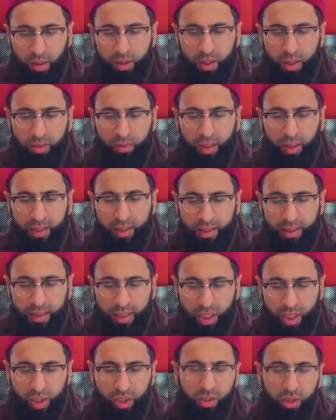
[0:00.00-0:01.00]
the
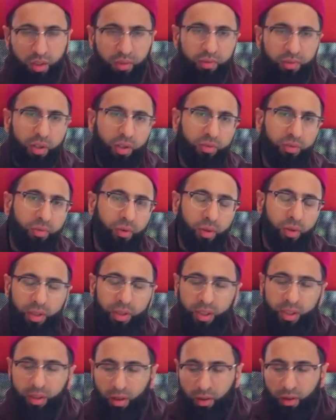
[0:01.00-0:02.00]
recognition of the
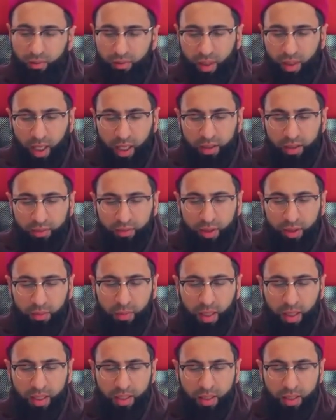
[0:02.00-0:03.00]
authority of the Hanafi
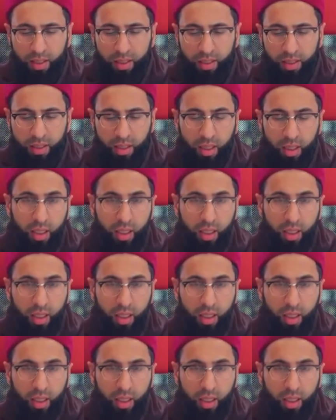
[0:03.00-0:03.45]
masters,